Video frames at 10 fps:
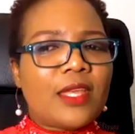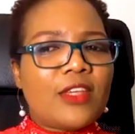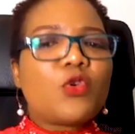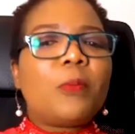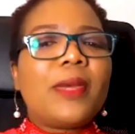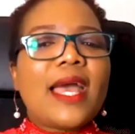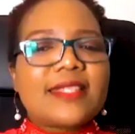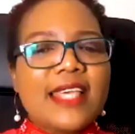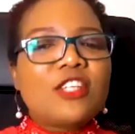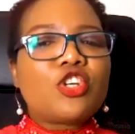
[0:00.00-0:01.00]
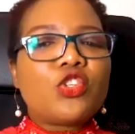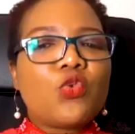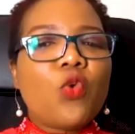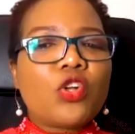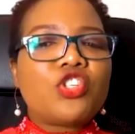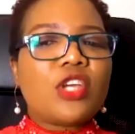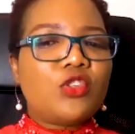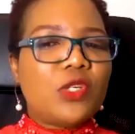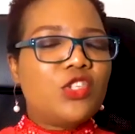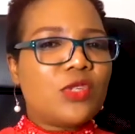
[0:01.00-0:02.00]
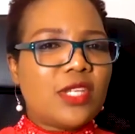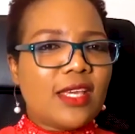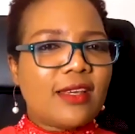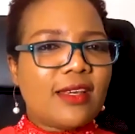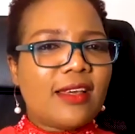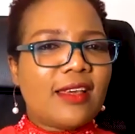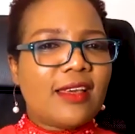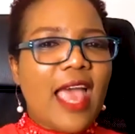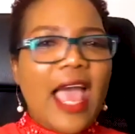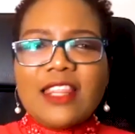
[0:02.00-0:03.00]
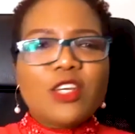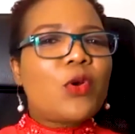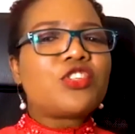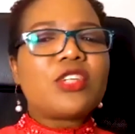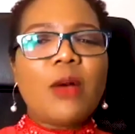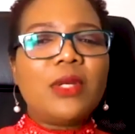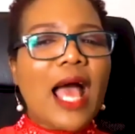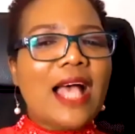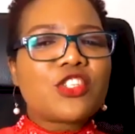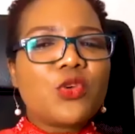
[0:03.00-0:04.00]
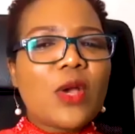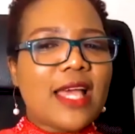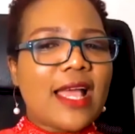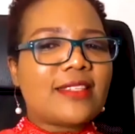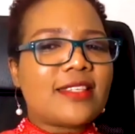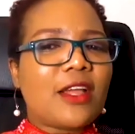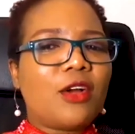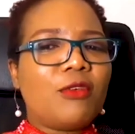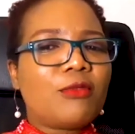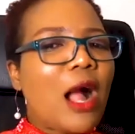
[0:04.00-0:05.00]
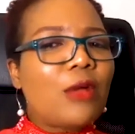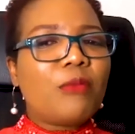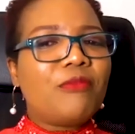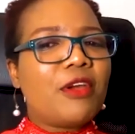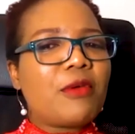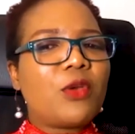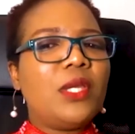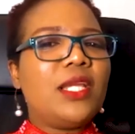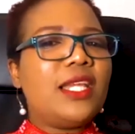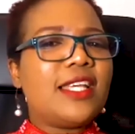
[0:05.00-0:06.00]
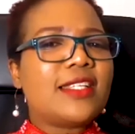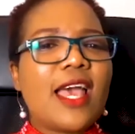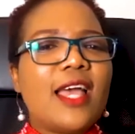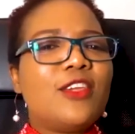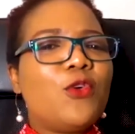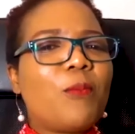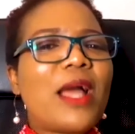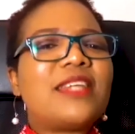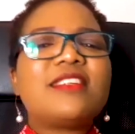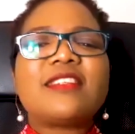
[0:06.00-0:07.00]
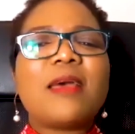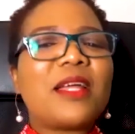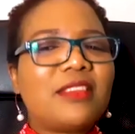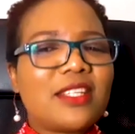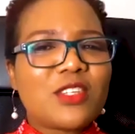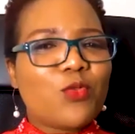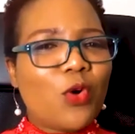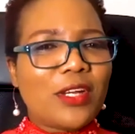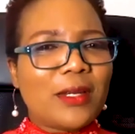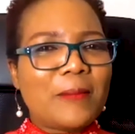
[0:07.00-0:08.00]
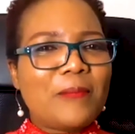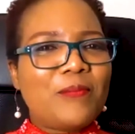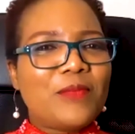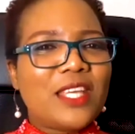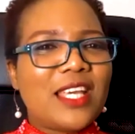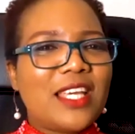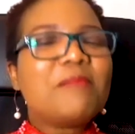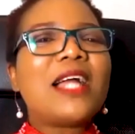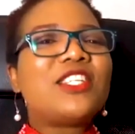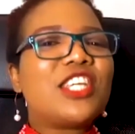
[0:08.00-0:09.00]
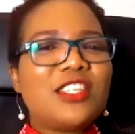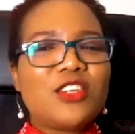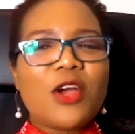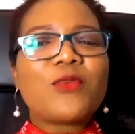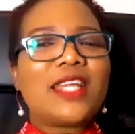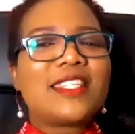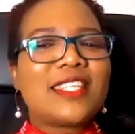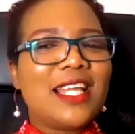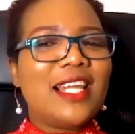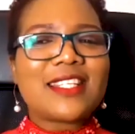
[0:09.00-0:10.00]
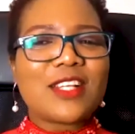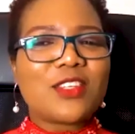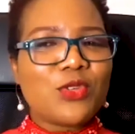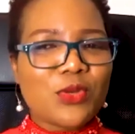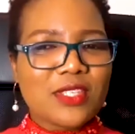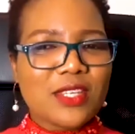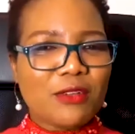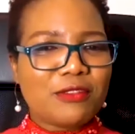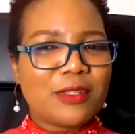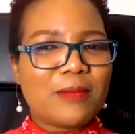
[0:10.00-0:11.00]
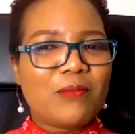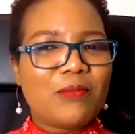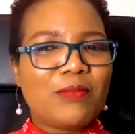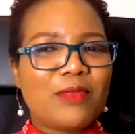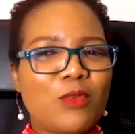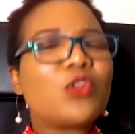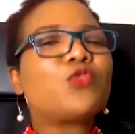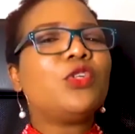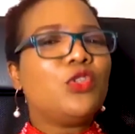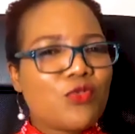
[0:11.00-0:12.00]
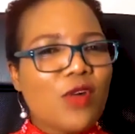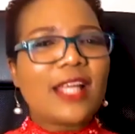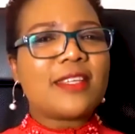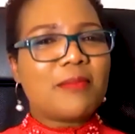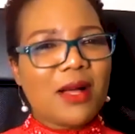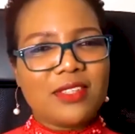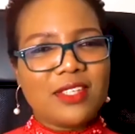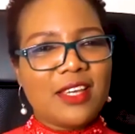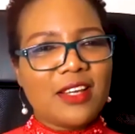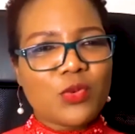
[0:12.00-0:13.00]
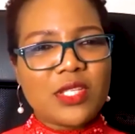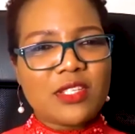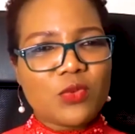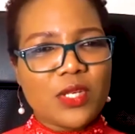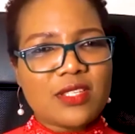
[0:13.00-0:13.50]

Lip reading: So pay attention to what you're doing today. And the question I will ask you as I round up very quickly is, by December 31, imagine you're writing a letter to yourself. What will you write about the year 2020?